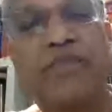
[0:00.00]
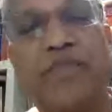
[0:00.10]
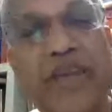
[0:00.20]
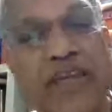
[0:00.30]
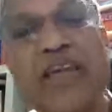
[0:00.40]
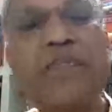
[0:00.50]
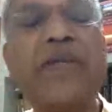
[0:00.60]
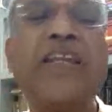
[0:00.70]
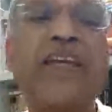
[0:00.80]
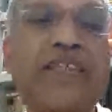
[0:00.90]
making
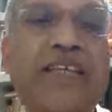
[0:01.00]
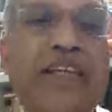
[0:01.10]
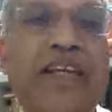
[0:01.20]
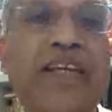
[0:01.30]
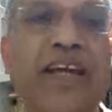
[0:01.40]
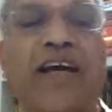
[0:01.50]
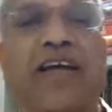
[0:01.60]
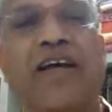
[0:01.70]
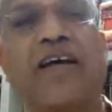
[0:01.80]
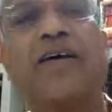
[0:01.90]
meanings in India,
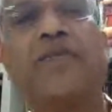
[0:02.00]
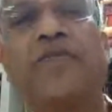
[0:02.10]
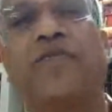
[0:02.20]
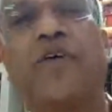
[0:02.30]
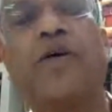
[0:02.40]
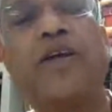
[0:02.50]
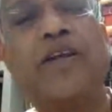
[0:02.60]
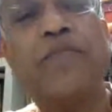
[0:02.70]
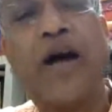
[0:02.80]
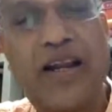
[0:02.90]

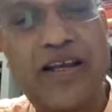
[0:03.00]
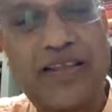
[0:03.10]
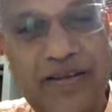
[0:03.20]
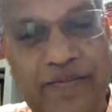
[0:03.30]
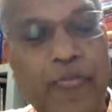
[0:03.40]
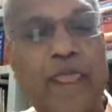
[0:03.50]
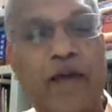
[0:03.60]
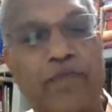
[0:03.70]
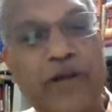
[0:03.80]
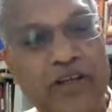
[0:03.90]
in Bharata,
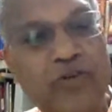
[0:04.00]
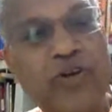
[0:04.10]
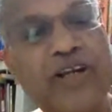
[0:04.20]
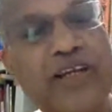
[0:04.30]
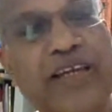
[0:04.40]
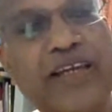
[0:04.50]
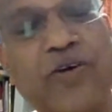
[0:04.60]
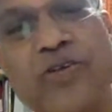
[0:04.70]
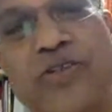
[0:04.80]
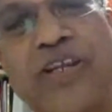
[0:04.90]
particularly in
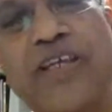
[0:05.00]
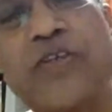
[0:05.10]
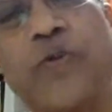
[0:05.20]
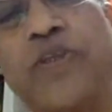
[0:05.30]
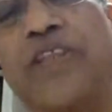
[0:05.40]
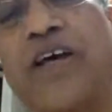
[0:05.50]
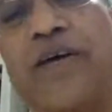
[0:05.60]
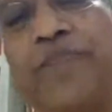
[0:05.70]
consonance with the